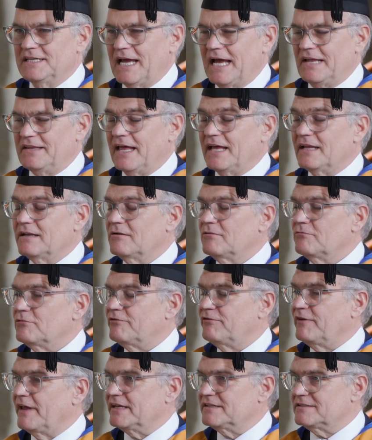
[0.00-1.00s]
and that
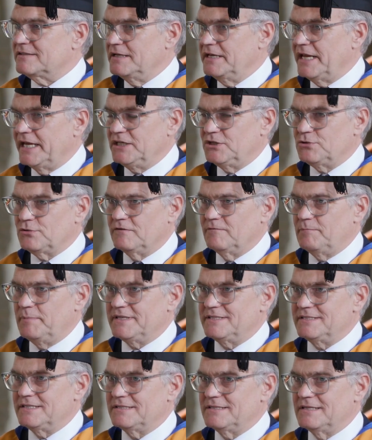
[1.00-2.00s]
reflects the nature of
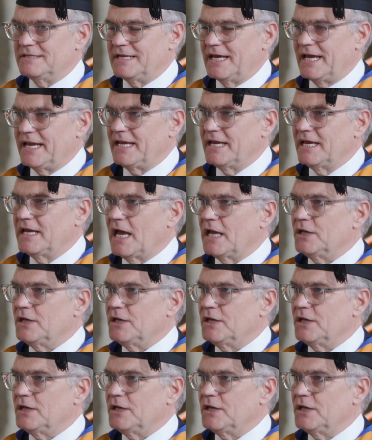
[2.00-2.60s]
business today.